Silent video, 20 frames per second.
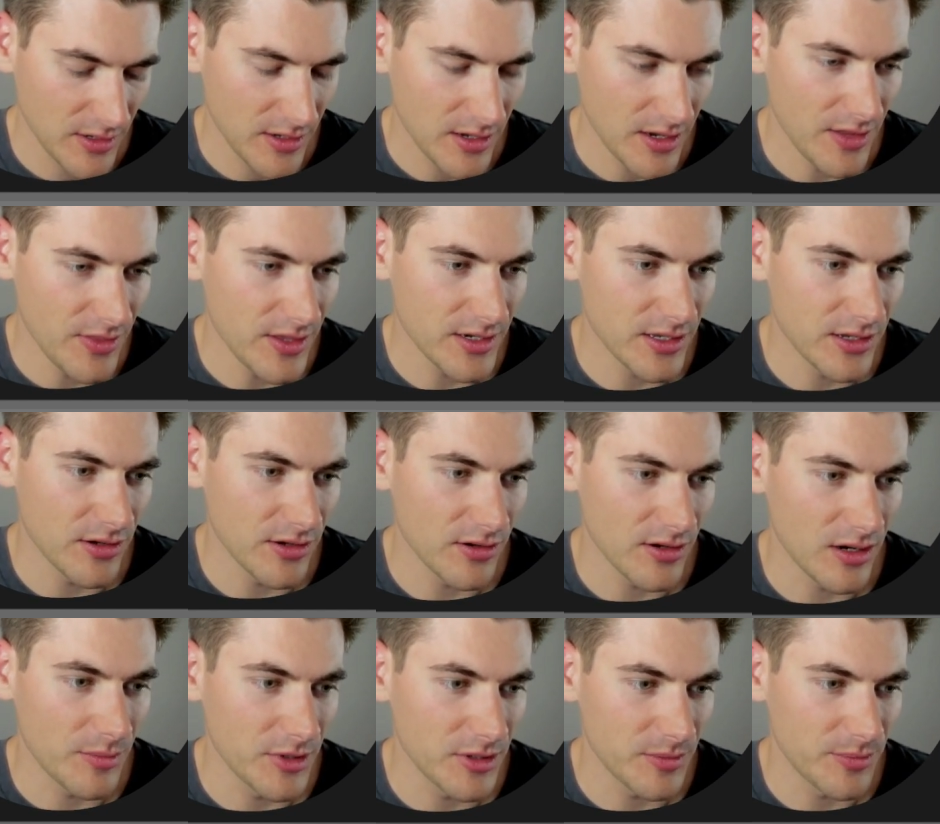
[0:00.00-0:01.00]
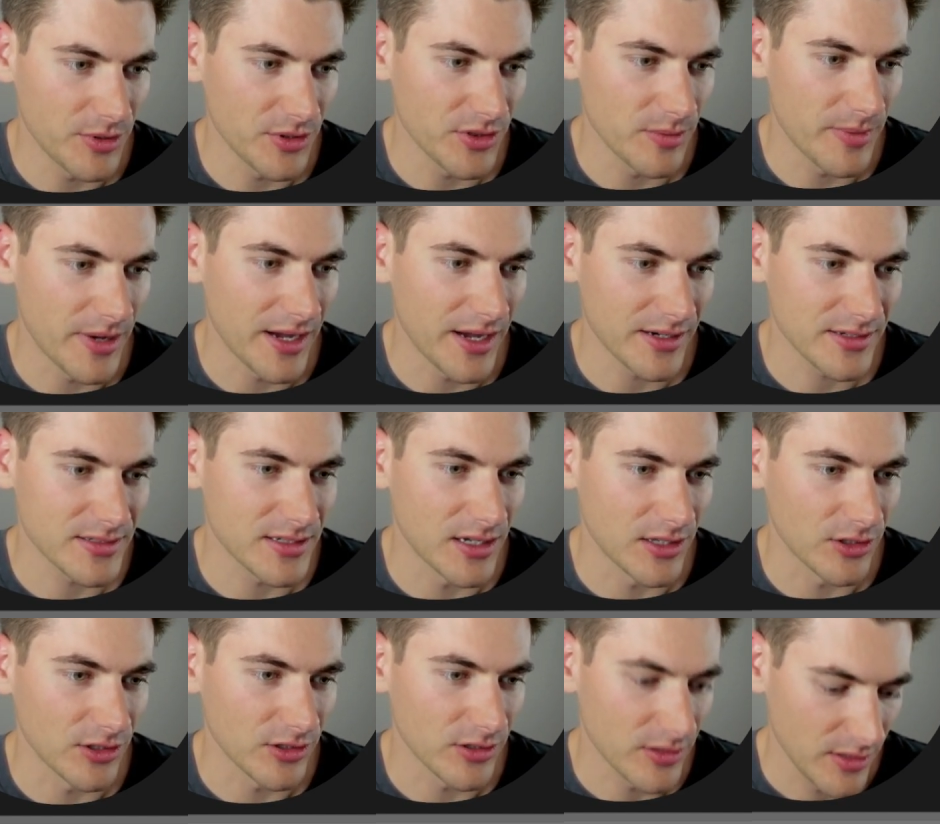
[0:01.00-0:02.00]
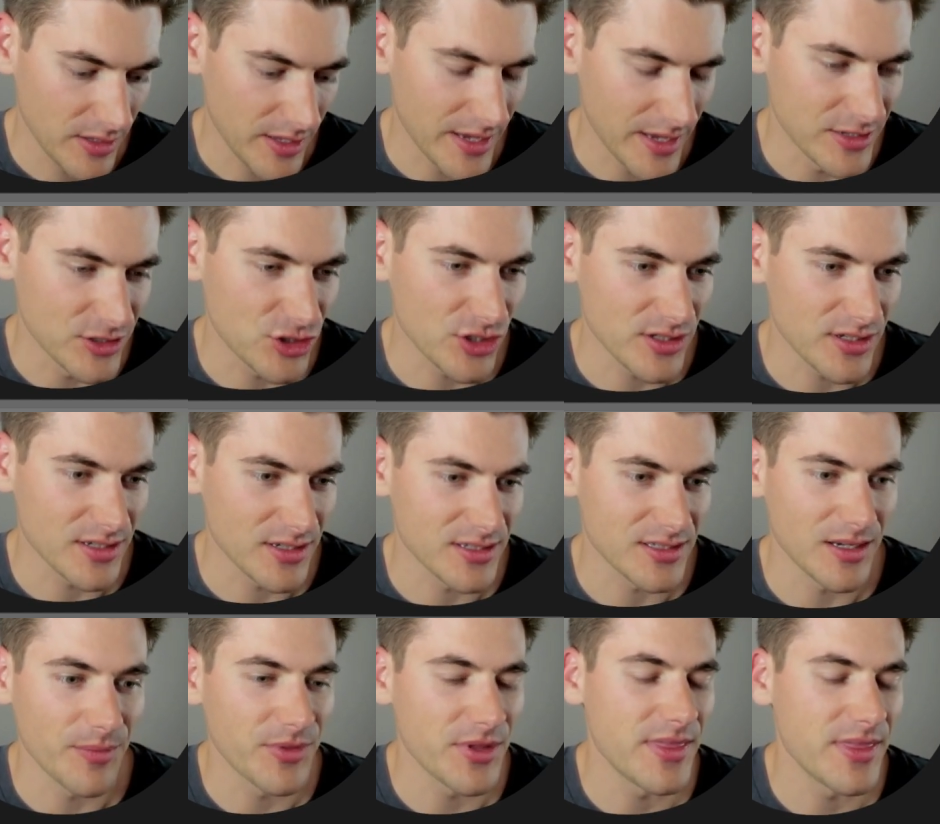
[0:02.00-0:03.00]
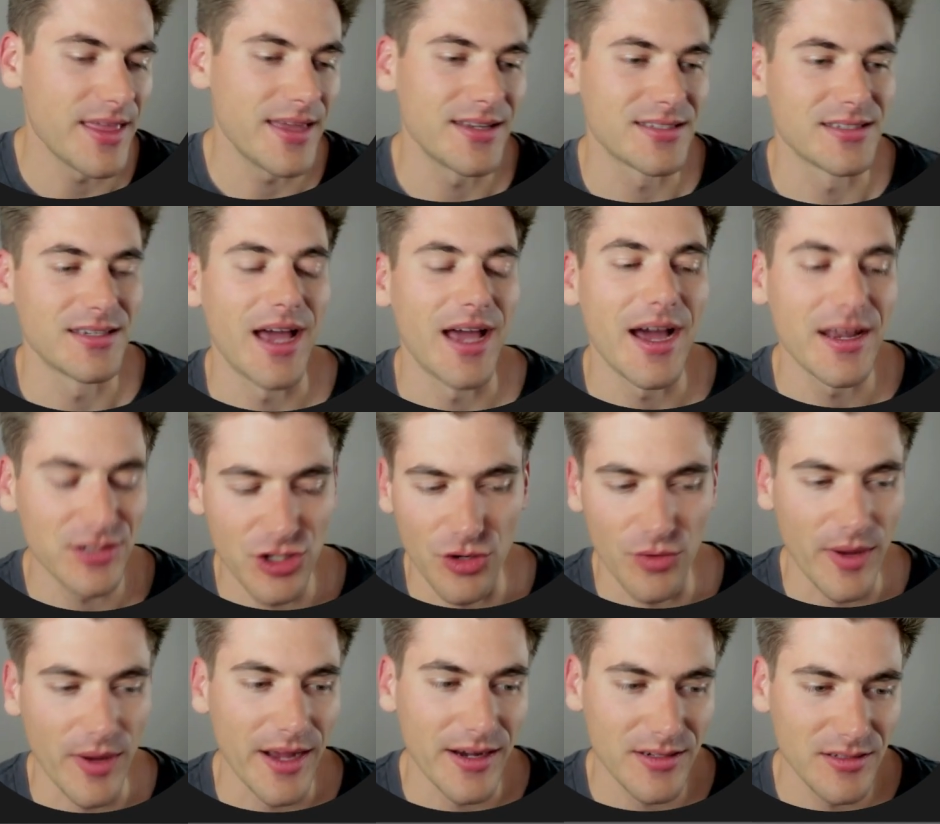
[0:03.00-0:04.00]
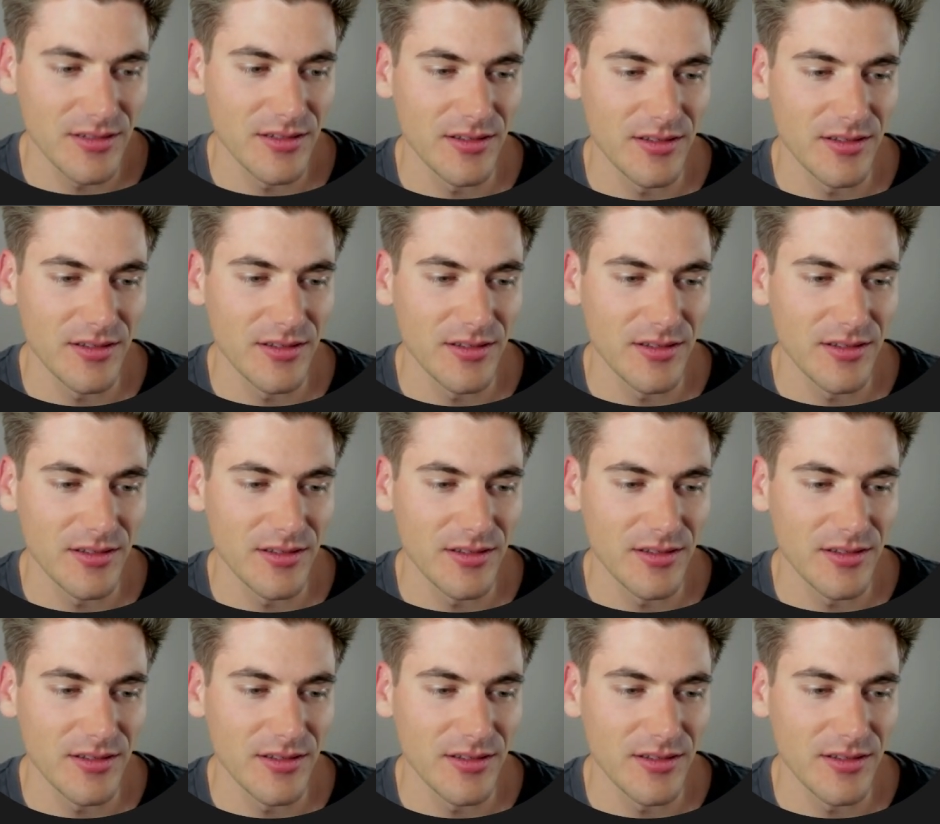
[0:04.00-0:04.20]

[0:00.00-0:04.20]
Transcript: And then here, I'm gonna put the box color as just something that is not correct.